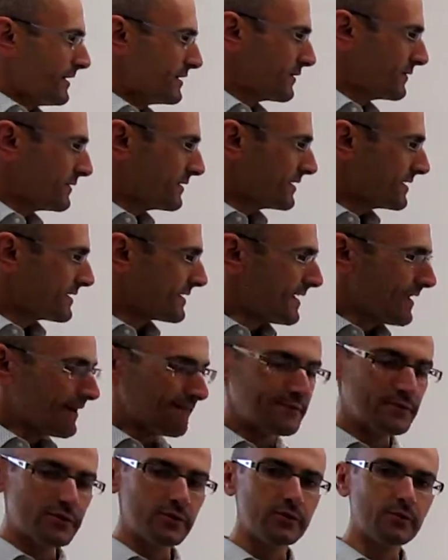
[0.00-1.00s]
so this is
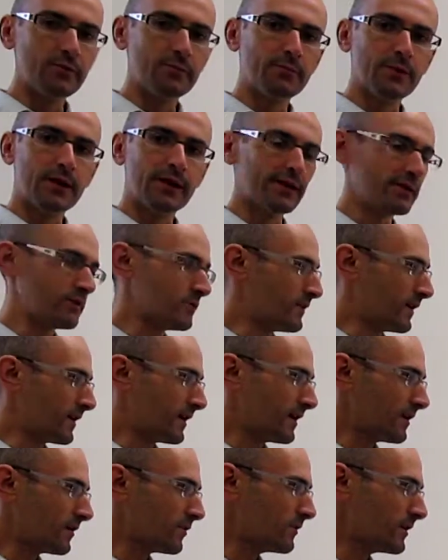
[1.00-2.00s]
enough to plug into the
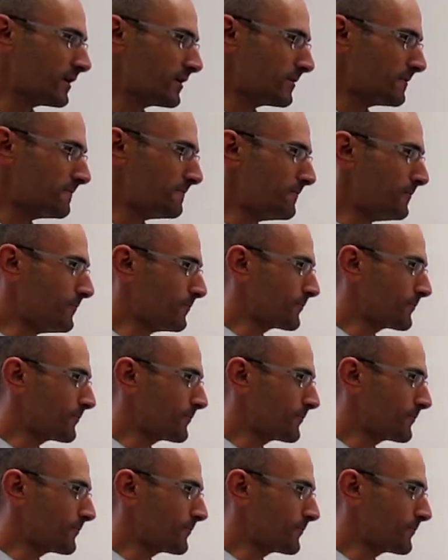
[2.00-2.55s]
calculator.